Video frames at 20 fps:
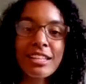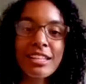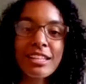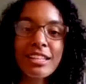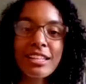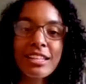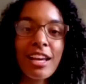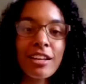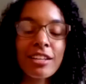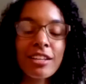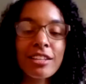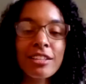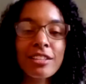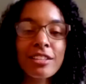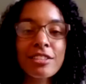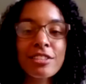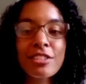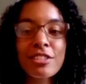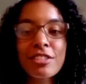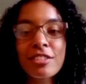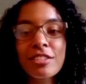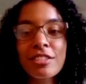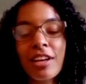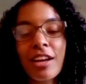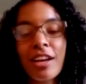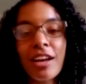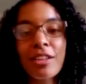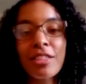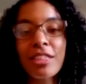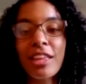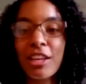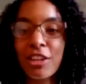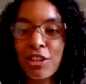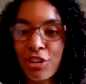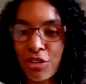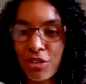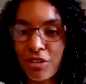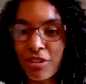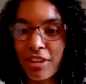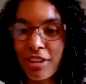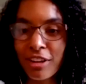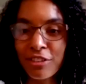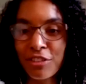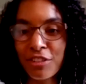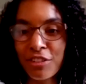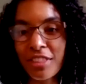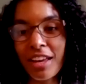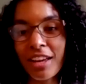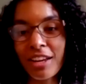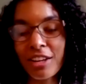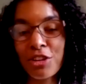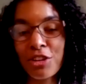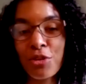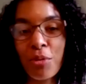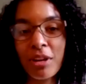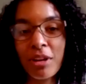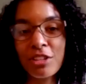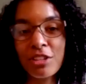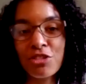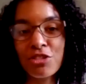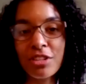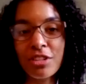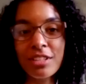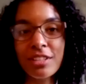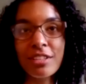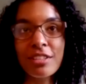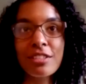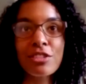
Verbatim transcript: Yeah, it's, uh, thank you, Claire, for that question.